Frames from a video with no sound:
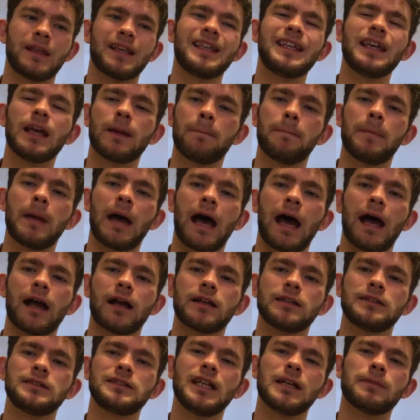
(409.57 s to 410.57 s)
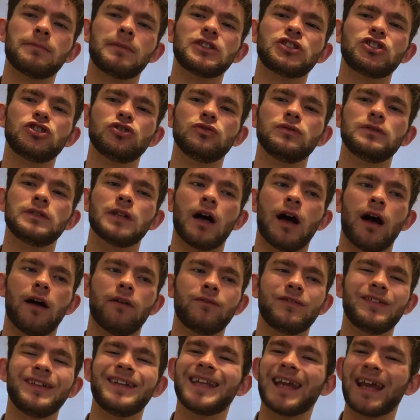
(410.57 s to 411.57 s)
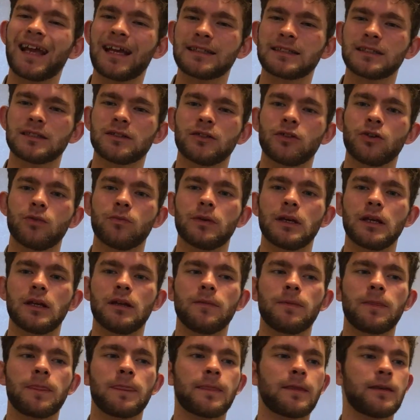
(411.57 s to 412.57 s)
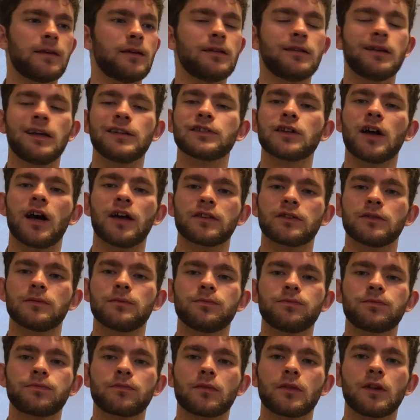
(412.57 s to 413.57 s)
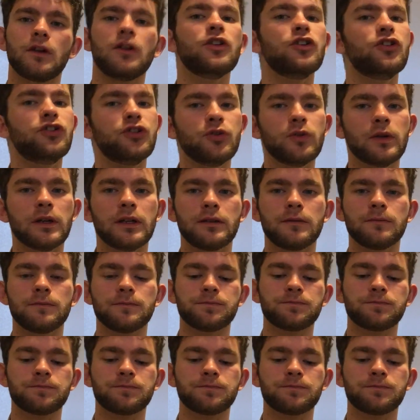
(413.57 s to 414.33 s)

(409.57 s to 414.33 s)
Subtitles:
Kick back, take my shoes off, dance a little bit. That's awesome. Do it.